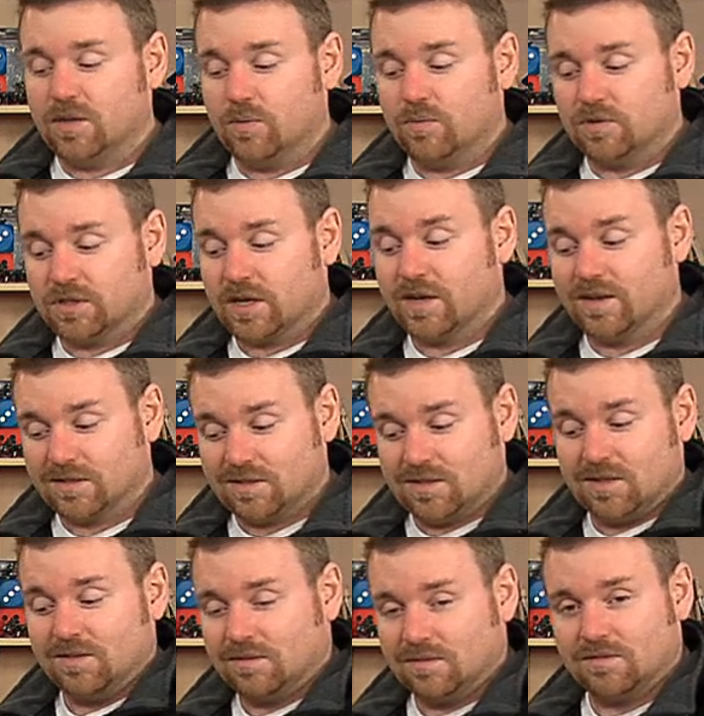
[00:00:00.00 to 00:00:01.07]
what we're saying is
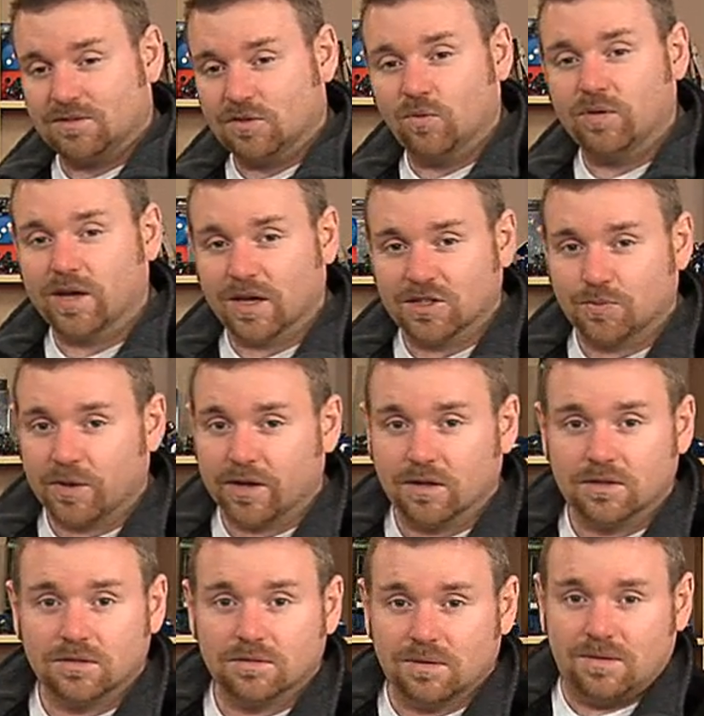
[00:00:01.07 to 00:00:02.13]
don't cast
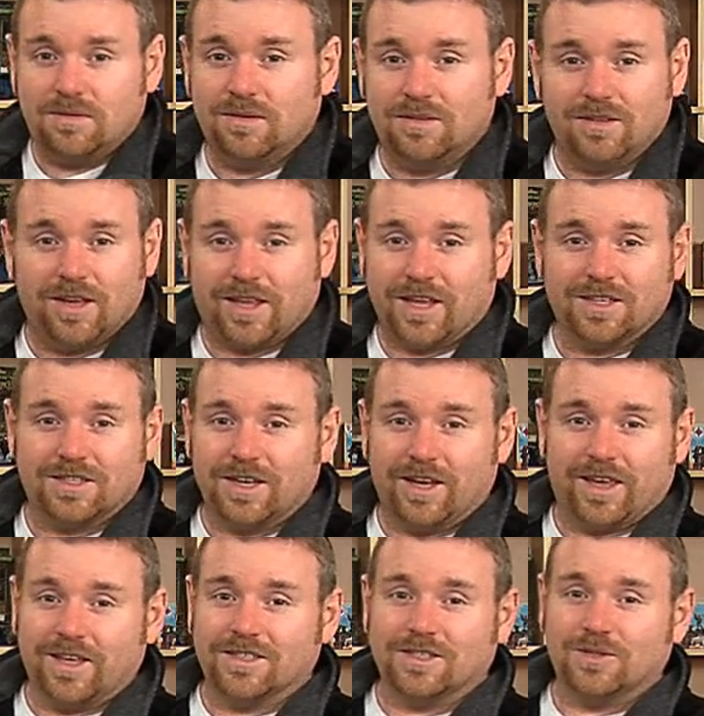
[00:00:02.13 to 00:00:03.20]
spells
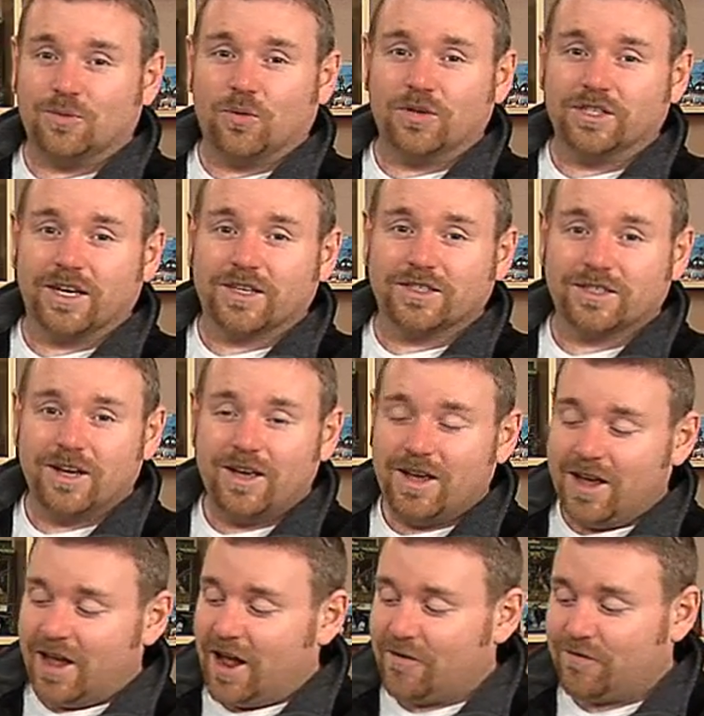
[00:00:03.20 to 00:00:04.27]
against his warjacks
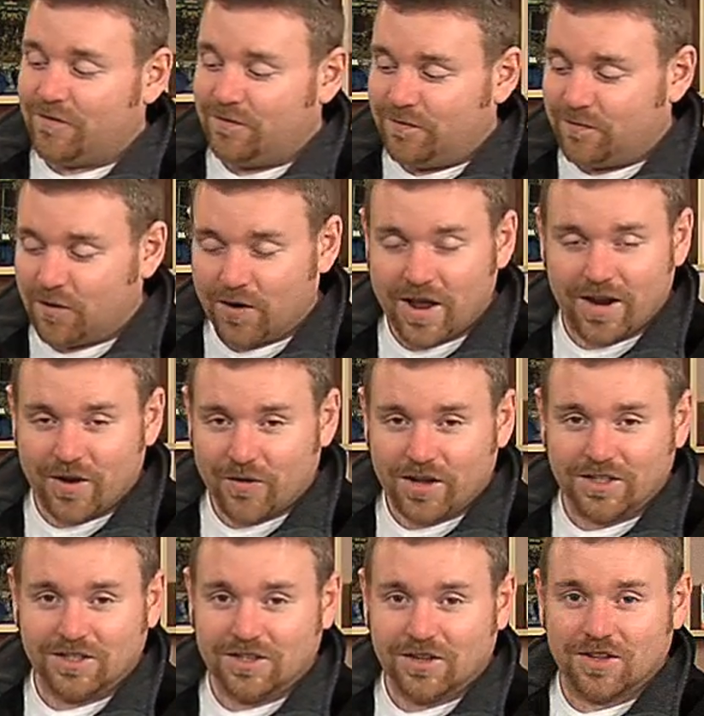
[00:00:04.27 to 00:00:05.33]
if for any
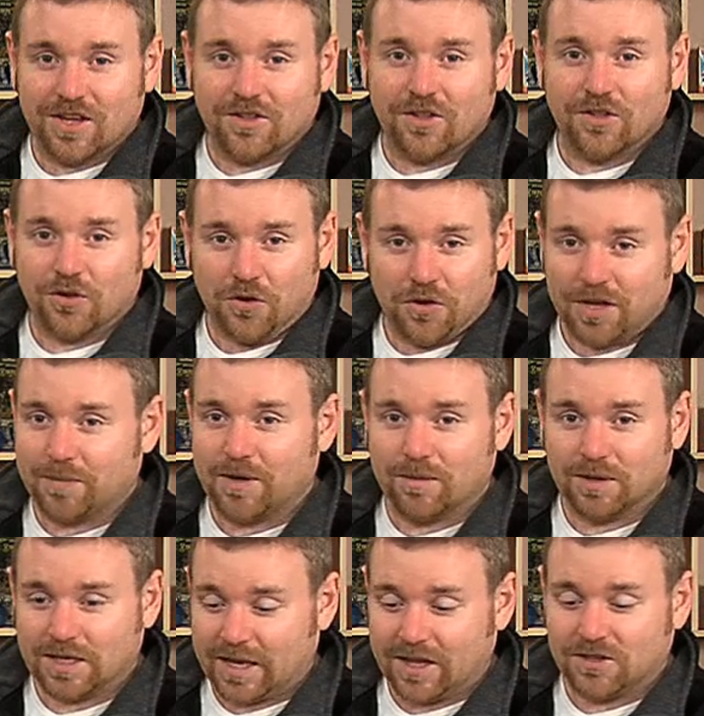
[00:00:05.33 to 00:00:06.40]
reason you think that they're going to be
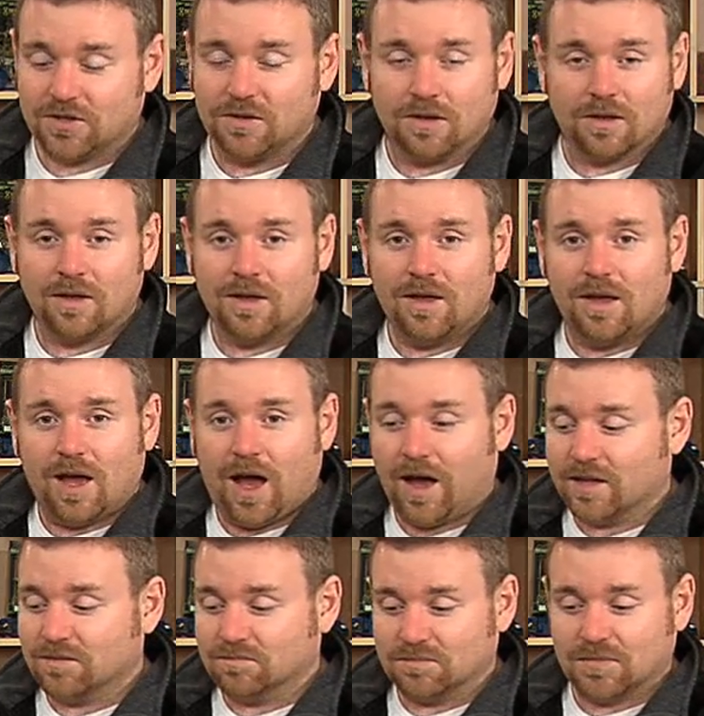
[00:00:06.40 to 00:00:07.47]
able to get to you
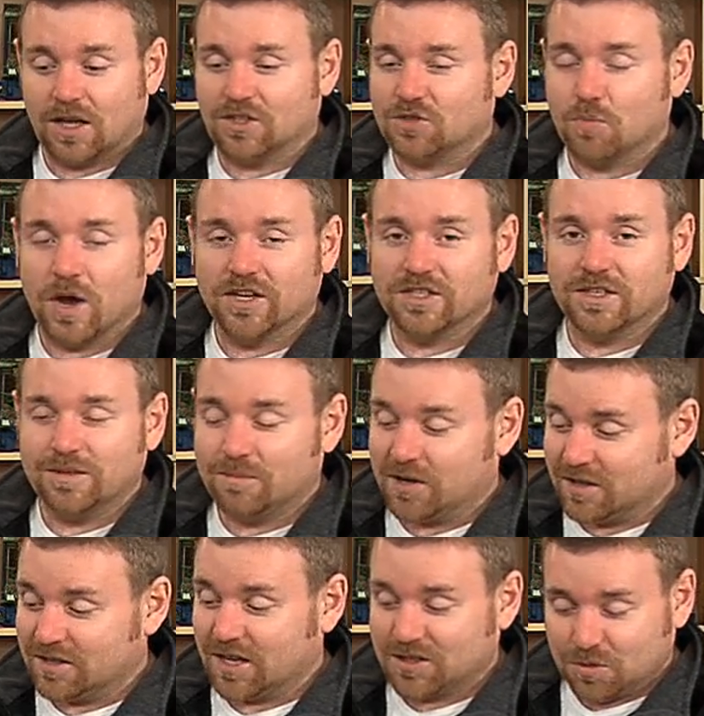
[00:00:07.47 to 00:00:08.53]
and smash you,
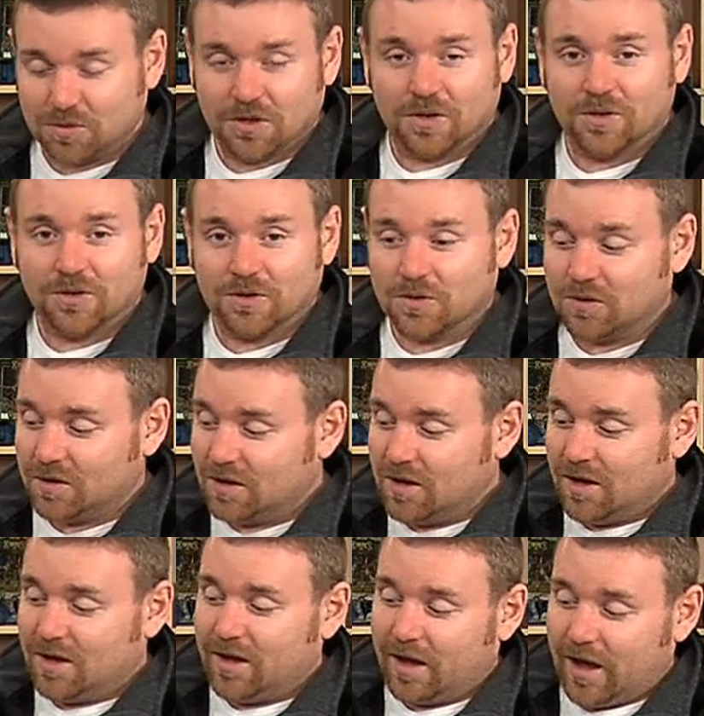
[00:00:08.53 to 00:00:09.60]
because that's what they're going to do.
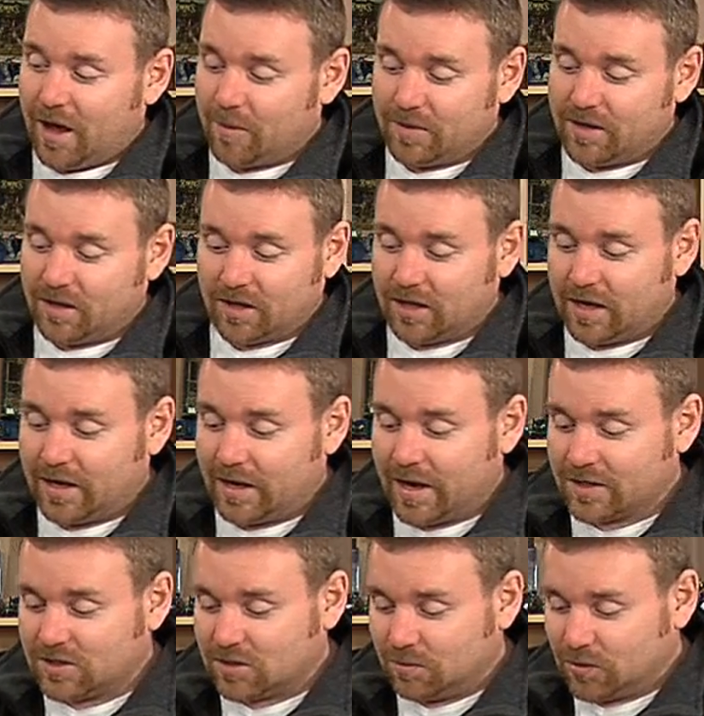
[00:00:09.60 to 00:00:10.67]
He
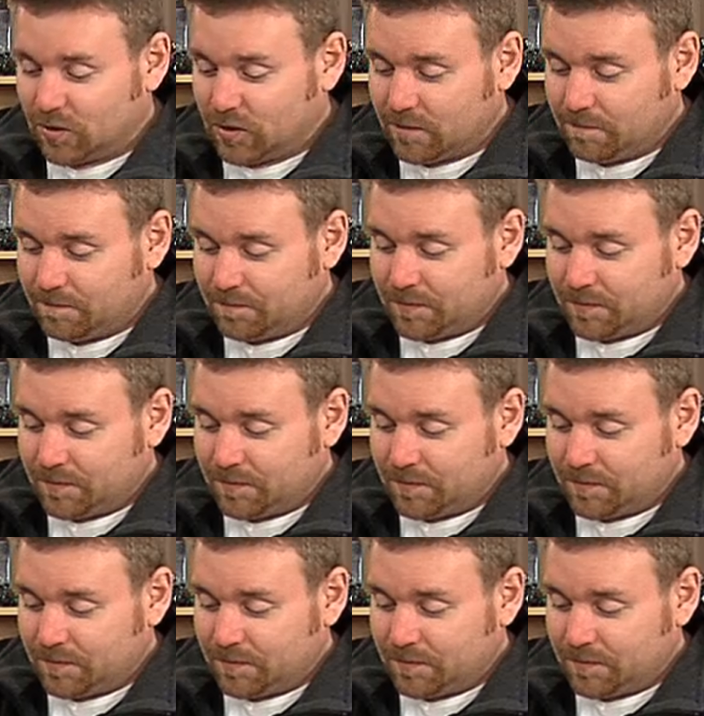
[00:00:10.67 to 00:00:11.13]
lets them do it.